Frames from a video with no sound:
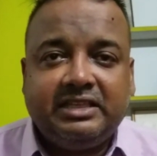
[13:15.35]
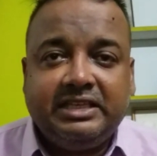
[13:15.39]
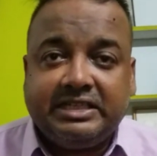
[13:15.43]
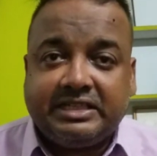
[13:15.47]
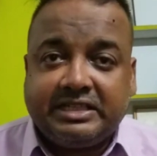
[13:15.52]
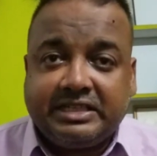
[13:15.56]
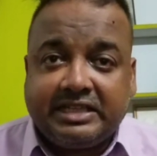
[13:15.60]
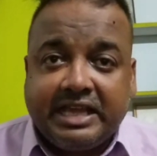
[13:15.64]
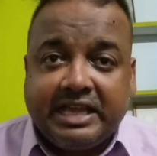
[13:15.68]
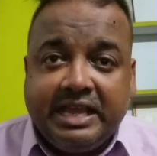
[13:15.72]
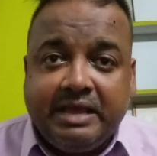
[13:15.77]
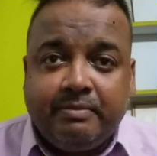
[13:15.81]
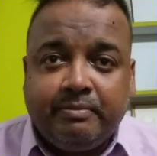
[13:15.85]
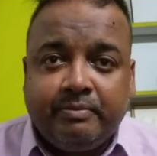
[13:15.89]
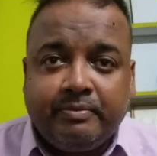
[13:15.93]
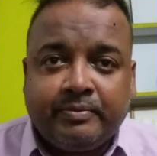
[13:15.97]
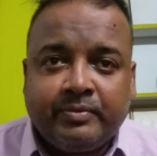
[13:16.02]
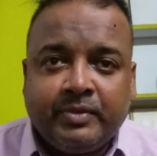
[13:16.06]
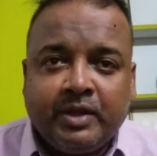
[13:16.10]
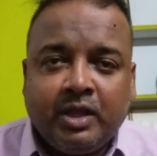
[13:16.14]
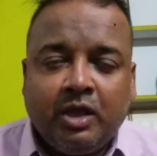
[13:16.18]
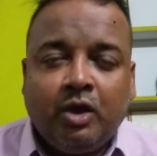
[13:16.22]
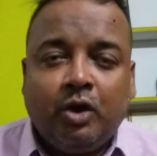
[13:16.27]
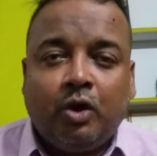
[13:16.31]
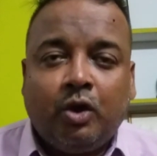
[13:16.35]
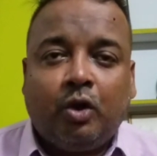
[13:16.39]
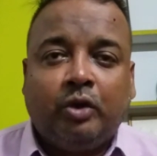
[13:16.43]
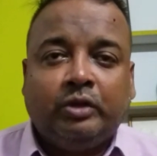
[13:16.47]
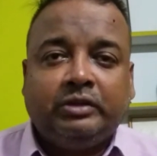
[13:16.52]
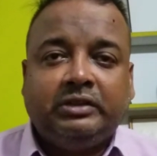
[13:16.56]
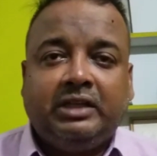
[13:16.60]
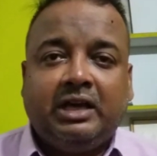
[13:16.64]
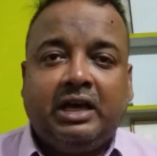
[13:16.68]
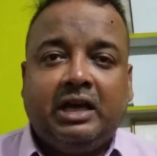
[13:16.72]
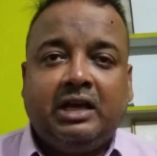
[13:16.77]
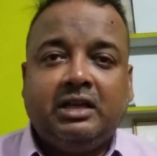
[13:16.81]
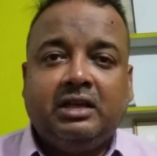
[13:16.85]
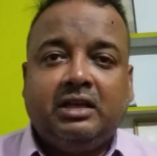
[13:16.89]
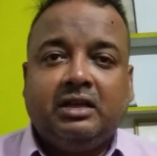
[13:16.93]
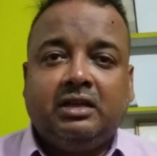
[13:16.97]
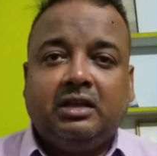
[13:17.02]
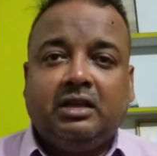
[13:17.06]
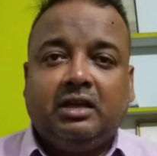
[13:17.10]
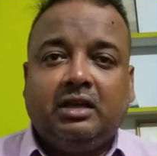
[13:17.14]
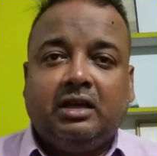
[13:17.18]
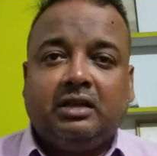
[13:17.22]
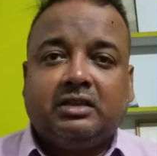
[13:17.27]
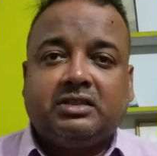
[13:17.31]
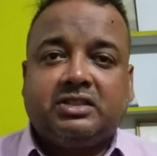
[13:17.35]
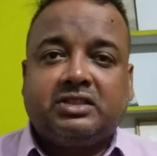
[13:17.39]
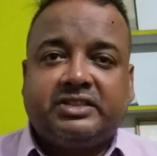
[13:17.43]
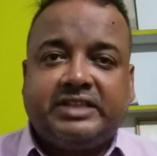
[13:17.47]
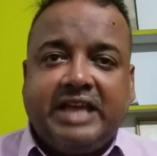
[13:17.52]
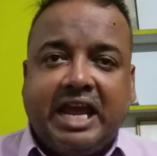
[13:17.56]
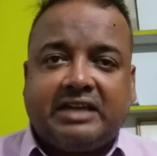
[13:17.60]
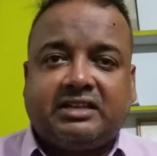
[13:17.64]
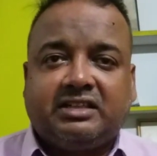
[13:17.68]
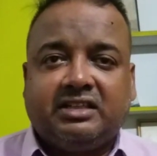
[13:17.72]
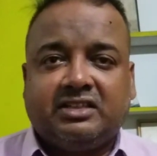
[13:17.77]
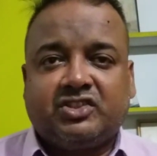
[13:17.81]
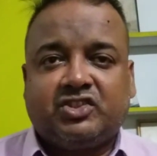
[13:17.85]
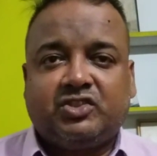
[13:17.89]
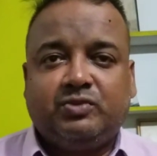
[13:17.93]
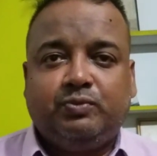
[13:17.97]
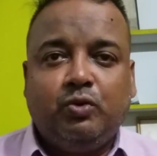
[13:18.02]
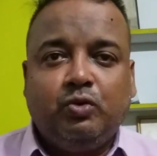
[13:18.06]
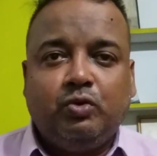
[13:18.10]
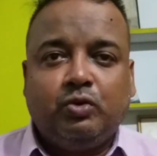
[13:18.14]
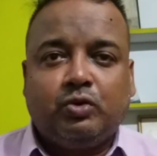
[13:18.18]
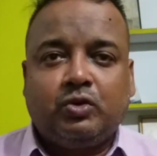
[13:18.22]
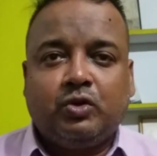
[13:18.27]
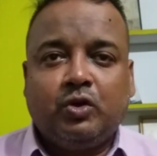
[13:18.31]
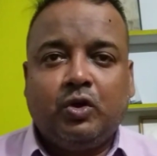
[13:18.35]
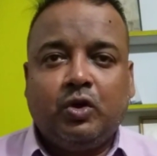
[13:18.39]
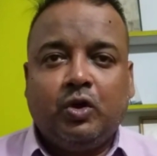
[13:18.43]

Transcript: It came on the status book